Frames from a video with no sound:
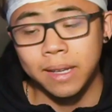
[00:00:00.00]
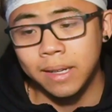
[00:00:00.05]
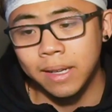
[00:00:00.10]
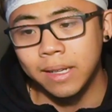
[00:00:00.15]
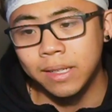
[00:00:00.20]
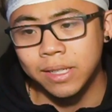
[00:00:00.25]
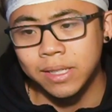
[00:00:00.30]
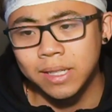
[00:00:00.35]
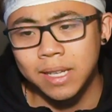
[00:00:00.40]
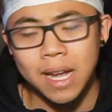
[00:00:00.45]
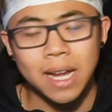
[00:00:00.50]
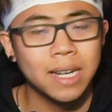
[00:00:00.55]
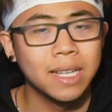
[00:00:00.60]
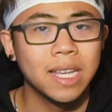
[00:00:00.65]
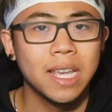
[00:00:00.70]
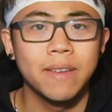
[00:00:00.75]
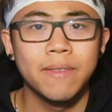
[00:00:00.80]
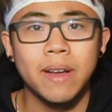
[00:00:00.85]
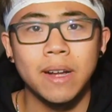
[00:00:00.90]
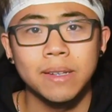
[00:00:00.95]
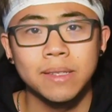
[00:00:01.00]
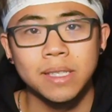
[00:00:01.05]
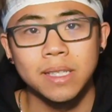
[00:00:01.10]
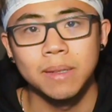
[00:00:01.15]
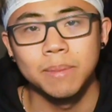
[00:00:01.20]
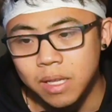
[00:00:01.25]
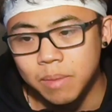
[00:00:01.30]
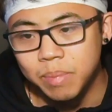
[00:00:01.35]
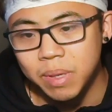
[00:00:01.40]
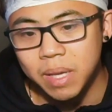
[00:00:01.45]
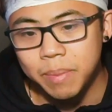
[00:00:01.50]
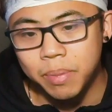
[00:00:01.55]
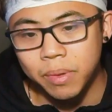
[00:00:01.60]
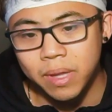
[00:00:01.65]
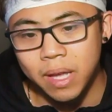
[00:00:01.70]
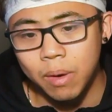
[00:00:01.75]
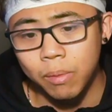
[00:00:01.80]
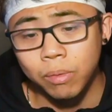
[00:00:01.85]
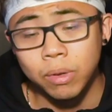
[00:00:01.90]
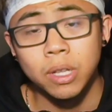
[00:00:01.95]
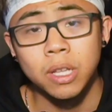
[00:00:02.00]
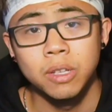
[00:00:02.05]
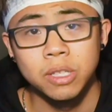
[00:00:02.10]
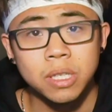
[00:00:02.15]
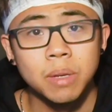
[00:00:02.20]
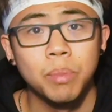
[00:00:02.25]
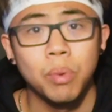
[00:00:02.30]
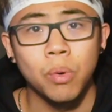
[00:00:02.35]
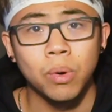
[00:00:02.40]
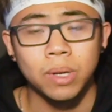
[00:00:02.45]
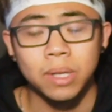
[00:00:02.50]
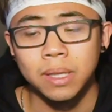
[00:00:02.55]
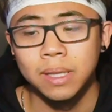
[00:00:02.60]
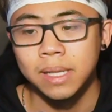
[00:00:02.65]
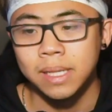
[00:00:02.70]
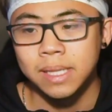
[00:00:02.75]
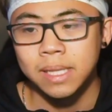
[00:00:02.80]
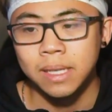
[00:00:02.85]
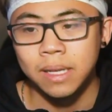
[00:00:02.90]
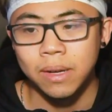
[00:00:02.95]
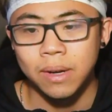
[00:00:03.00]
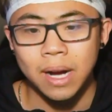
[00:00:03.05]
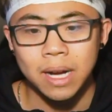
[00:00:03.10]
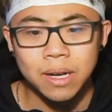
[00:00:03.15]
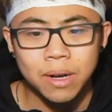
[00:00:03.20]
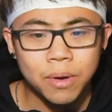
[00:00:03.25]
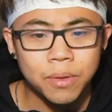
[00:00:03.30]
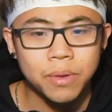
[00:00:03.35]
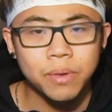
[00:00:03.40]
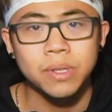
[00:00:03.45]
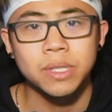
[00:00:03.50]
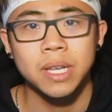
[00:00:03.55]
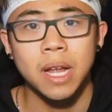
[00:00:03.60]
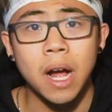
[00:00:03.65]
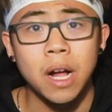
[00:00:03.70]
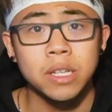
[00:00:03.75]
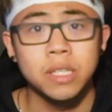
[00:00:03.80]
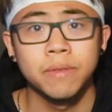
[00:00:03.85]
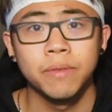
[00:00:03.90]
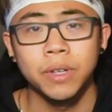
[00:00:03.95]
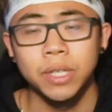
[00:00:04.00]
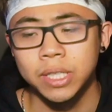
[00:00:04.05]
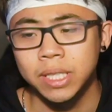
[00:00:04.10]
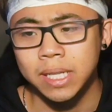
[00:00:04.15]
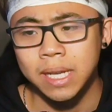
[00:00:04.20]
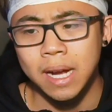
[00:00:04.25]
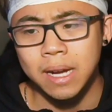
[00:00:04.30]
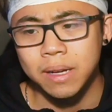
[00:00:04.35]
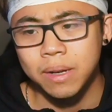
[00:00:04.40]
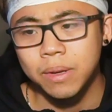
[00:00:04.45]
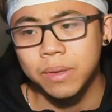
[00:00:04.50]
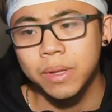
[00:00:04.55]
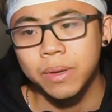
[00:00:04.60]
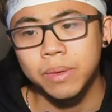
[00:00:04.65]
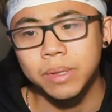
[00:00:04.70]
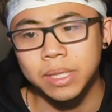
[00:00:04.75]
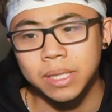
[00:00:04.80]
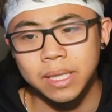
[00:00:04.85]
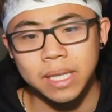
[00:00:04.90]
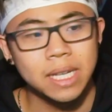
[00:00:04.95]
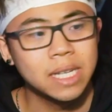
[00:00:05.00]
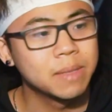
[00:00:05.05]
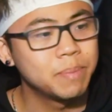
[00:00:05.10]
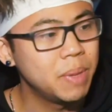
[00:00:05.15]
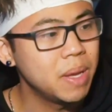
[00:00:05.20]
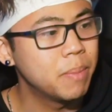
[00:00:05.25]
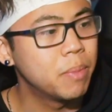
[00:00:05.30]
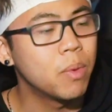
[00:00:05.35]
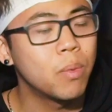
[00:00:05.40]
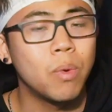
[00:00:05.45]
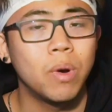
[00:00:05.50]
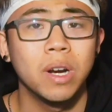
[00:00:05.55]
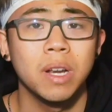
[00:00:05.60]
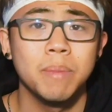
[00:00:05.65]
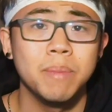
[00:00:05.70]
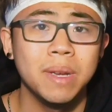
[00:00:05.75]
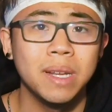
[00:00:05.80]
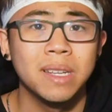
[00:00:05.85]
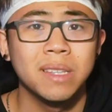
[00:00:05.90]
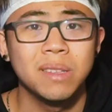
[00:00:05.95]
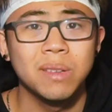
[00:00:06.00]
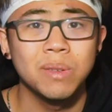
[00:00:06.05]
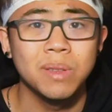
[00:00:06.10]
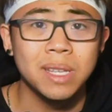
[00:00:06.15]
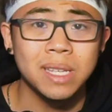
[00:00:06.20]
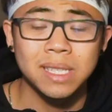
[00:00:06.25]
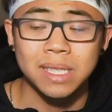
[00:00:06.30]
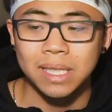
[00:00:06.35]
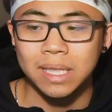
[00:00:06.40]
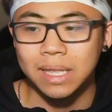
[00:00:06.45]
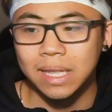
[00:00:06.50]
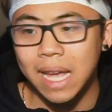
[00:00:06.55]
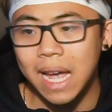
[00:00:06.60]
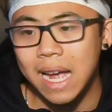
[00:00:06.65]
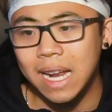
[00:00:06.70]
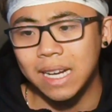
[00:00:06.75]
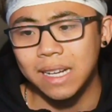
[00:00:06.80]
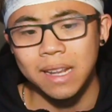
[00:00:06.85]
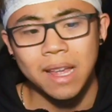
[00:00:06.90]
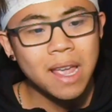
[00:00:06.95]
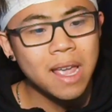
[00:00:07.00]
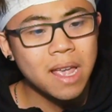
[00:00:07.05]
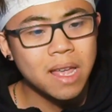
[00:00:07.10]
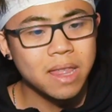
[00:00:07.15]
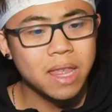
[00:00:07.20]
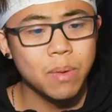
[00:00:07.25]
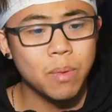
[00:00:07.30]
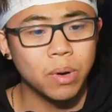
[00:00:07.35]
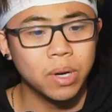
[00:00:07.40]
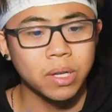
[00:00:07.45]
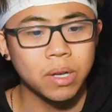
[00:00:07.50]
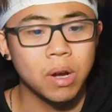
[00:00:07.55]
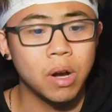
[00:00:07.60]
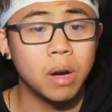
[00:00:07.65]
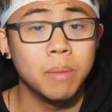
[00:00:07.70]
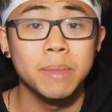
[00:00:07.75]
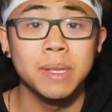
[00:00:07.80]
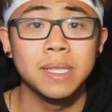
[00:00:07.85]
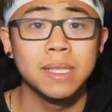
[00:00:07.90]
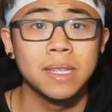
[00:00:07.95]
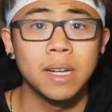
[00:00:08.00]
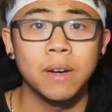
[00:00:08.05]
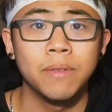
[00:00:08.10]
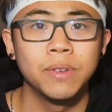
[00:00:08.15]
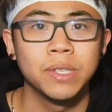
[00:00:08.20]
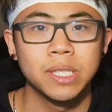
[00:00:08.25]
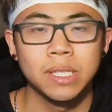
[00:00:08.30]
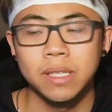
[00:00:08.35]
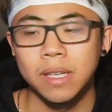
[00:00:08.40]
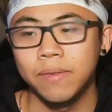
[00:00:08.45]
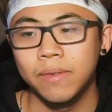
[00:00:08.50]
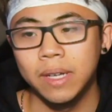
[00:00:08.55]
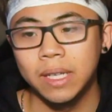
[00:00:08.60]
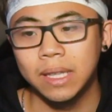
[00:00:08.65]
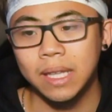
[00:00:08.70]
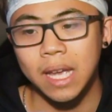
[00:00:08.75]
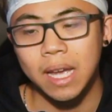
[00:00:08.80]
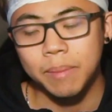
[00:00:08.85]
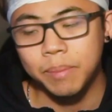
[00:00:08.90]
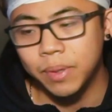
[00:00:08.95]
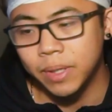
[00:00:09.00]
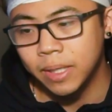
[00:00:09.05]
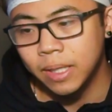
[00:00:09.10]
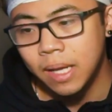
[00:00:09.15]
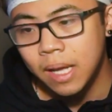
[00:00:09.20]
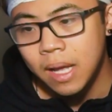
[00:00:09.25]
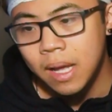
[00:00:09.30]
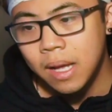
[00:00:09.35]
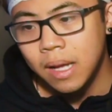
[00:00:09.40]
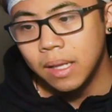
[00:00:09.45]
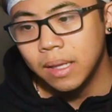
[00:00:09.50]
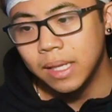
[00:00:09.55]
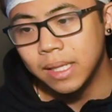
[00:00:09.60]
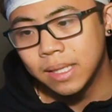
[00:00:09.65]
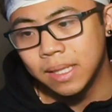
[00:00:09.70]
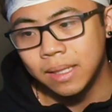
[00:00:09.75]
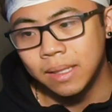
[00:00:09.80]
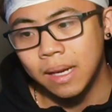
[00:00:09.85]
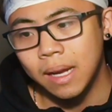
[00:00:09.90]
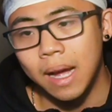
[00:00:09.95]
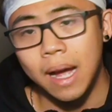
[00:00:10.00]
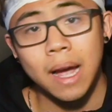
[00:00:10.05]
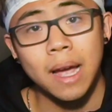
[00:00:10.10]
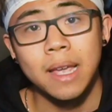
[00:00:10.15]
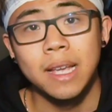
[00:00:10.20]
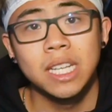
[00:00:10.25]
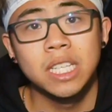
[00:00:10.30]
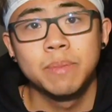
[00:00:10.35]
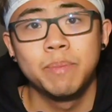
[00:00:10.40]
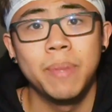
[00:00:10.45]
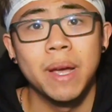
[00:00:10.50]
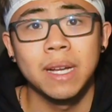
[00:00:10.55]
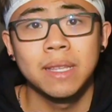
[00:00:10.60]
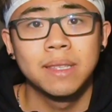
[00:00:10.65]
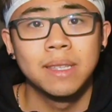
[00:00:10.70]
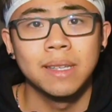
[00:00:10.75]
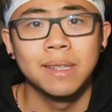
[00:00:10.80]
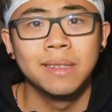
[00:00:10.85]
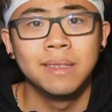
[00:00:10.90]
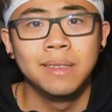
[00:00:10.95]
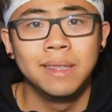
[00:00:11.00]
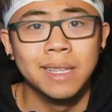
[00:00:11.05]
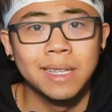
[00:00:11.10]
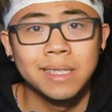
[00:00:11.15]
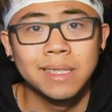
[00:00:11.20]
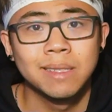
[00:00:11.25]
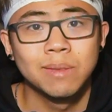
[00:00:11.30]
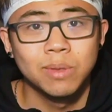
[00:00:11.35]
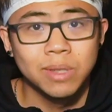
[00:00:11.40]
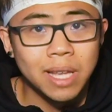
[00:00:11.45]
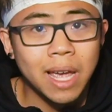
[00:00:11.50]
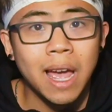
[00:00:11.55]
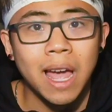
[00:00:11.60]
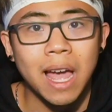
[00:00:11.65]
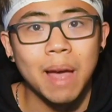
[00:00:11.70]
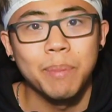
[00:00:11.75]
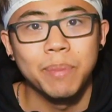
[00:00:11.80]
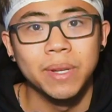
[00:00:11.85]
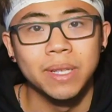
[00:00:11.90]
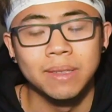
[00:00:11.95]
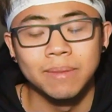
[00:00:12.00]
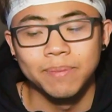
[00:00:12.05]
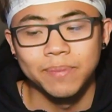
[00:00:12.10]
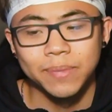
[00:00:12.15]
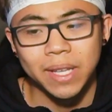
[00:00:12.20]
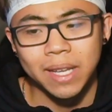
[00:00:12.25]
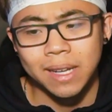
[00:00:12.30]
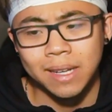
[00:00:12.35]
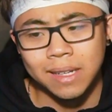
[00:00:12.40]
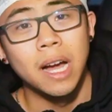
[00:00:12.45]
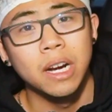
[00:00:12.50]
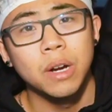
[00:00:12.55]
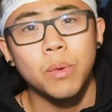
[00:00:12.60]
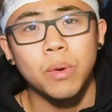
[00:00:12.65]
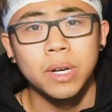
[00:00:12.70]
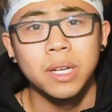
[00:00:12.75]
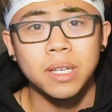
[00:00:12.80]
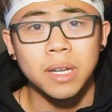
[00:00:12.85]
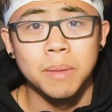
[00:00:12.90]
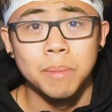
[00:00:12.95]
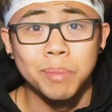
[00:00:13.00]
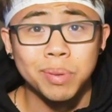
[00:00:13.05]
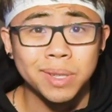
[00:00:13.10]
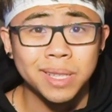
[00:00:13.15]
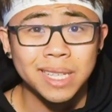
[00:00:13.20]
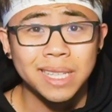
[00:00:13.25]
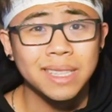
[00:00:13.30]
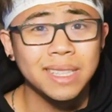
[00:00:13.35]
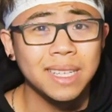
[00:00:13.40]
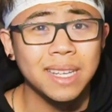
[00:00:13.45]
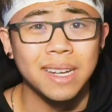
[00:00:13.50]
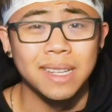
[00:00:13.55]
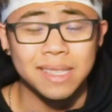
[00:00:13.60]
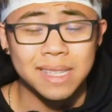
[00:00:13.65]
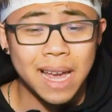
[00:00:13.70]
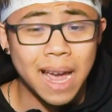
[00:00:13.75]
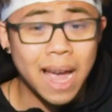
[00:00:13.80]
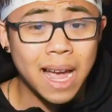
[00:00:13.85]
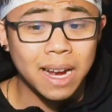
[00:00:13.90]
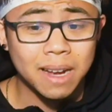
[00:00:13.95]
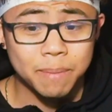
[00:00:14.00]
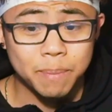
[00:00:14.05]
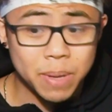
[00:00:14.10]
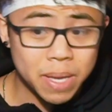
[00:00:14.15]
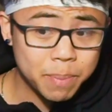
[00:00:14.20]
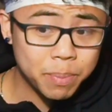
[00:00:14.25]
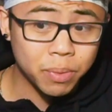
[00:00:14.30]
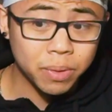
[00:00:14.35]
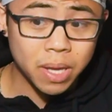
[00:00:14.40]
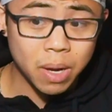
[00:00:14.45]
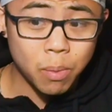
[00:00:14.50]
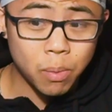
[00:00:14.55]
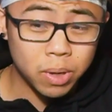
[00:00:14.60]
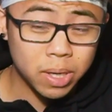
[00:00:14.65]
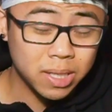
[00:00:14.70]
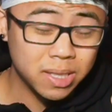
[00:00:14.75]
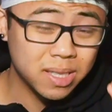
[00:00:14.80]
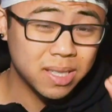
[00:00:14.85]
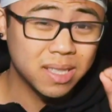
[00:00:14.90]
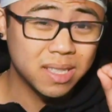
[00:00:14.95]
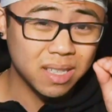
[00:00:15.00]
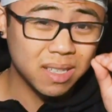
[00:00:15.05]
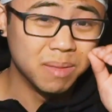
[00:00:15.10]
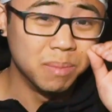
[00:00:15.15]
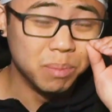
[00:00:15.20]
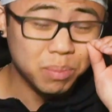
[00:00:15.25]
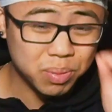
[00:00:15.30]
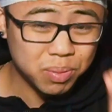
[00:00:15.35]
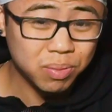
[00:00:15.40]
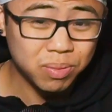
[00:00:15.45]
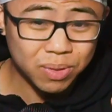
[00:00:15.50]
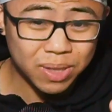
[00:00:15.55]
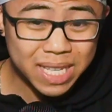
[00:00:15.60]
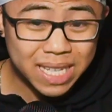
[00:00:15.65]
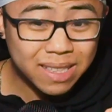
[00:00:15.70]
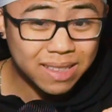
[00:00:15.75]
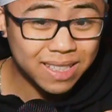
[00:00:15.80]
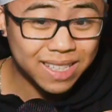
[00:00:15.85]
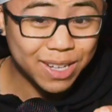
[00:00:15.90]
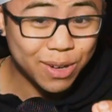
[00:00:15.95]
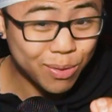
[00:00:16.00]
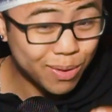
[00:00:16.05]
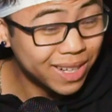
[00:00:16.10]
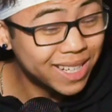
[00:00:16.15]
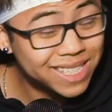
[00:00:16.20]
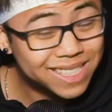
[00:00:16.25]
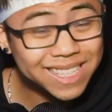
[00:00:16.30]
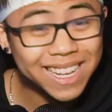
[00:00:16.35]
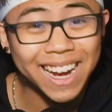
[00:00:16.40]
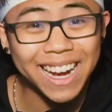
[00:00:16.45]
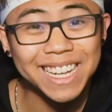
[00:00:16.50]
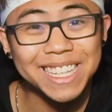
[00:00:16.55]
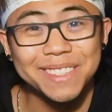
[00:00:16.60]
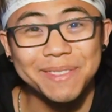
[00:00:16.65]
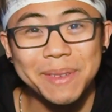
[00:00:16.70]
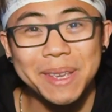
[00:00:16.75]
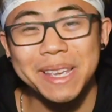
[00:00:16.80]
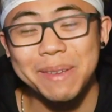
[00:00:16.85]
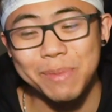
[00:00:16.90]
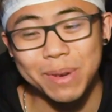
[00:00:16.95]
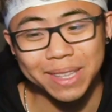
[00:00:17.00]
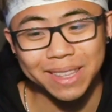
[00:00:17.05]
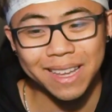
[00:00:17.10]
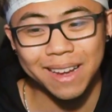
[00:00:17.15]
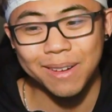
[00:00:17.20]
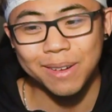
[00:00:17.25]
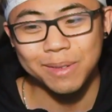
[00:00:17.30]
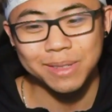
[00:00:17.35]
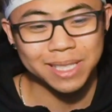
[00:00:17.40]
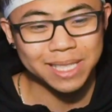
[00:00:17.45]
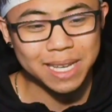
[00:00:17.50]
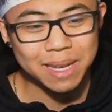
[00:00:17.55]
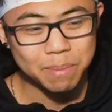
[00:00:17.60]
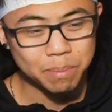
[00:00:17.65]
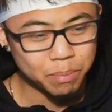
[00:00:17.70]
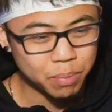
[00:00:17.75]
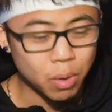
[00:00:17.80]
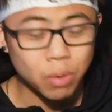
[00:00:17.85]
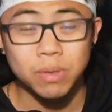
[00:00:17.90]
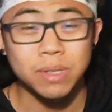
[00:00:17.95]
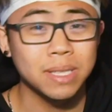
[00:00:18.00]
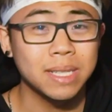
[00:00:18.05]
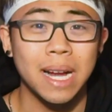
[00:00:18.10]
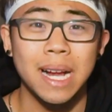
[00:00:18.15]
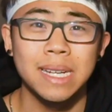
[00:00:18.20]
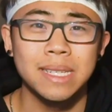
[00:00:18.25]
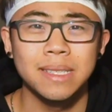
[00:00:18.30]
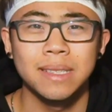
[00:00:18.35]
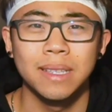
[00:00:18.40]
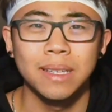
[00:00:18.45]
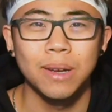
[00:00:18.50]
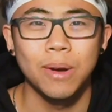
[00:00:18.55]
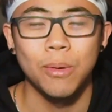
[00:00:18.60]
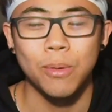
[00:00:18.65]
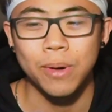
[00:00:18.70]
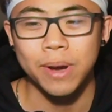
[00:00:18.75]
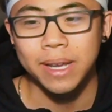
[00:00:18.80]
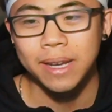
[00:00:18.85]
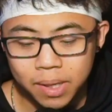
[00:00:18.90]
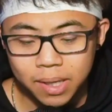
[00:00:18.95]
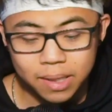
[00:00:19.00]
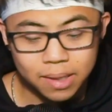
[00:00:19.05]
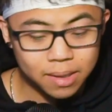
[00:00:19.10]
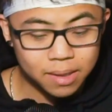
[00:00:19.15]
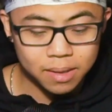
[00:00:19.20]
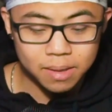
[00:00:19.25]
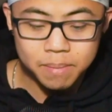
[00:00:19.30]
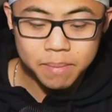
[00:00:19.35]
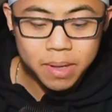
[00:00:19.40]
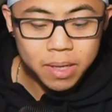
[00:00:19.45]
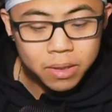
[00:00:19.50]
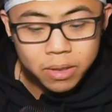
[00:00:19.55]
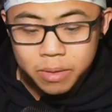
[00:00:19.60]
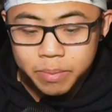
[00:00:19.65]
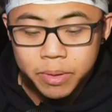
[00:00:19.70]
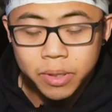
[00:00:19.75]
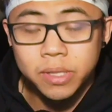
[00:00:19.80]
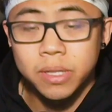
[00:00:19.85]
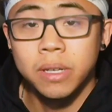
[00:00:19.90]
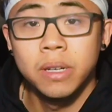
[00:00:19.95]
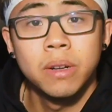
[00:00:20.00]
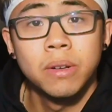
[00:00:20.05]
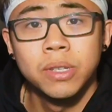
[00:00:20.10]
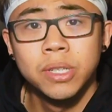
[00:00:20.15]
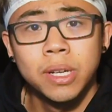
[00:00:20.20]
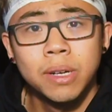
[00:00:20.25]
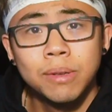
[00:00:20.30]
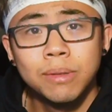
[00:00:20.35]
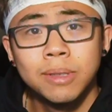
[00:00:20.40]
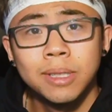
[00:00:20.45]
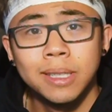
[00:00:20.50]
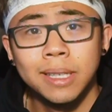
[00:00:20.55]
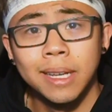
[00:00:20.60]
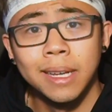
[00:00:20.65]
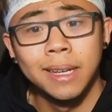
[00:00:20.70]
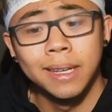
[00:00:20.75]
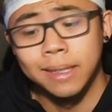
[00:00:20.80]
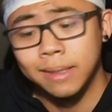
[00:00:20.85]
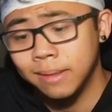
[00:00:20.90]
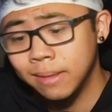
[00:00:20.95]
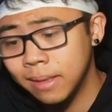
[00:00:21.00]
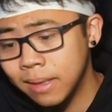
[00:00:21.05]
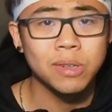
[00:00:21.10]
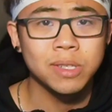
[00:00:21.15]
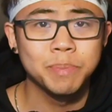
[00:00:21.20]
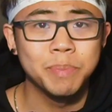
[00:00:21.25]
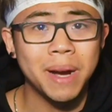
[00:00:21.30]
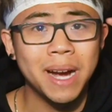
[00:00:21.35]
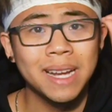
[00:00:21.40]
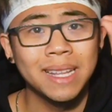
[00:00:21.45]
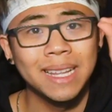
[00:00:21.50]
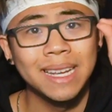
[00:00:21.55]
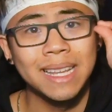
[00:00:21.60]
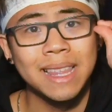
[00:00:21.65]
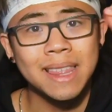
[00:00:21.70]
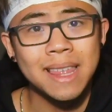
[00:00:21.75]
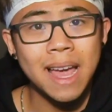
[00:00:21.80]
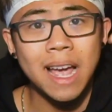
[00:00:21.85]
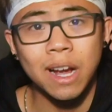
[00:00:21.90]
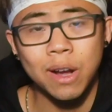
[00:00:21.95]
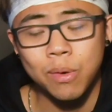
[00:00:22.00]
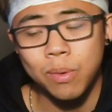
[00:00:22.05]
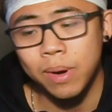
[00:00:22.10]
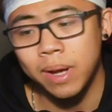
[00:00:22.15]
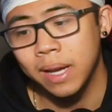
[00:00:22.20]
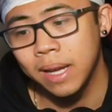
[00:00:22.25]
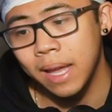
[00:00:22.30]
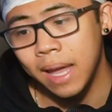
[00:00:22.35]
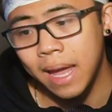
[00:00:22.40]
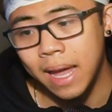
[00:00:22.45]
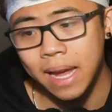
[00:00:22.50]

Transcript: and, and just kind of give out some to people that really supported this. You know, I know there was controversy. I know there was things people wanted me to do this and that, and they want to call me selfish and stuff like that. But listen, I expected this to happen, and I don't want to completely attack people that wanted just to completely criticize me without seeing both sides of the coin. But uh, medical bills are no joke, and goes by like that quick.